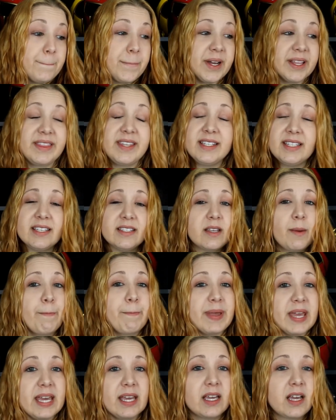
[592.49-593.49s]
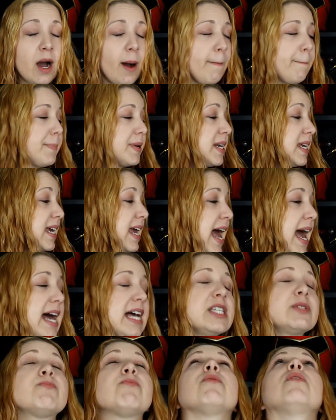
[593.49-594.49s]
But this is a big company.
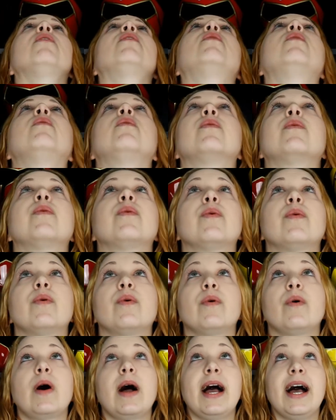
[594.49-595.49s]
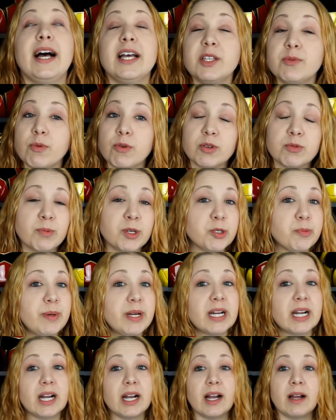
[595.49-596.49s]
Hasbro Hasbro's much
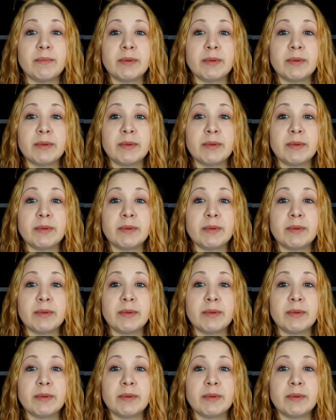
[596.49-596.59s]
bigger.